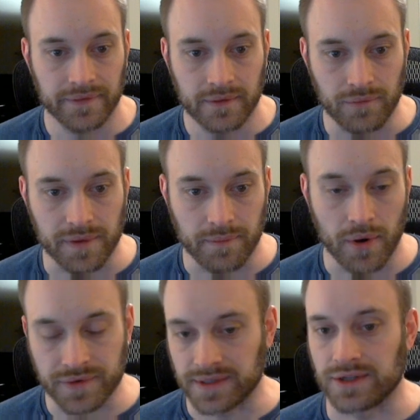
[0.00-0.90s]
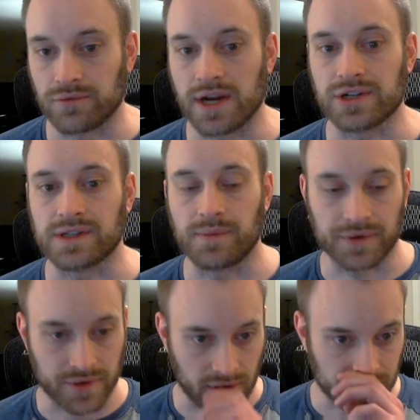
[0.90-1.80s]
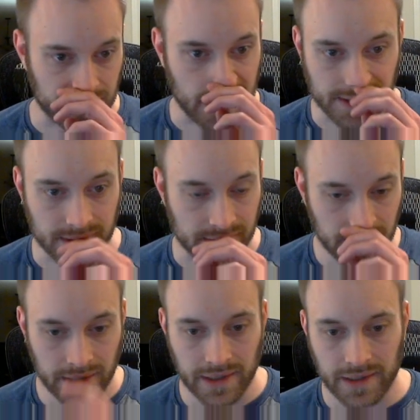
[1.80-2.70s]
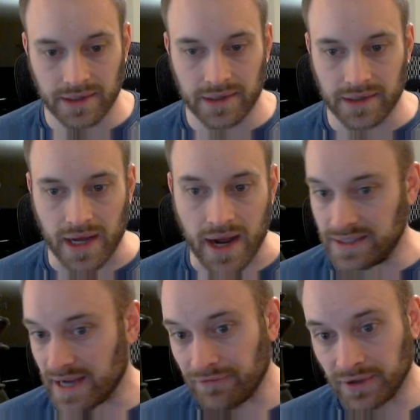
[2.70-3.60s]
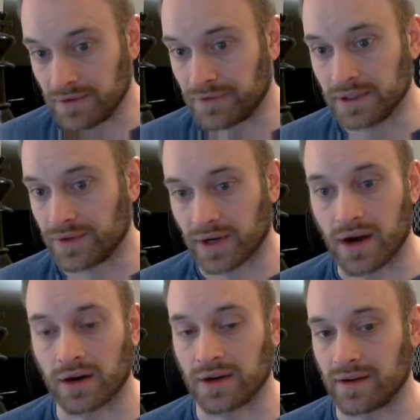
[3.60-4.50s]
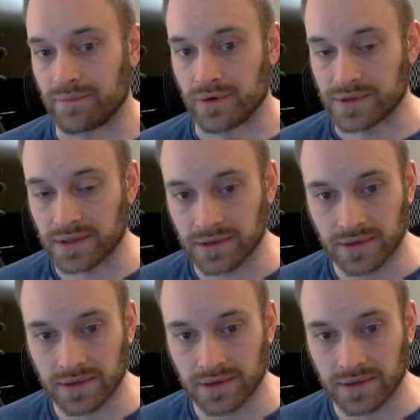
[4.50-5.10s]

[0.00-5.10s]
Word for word: with both situations, both circumstances, I definitely feel the cognitive boost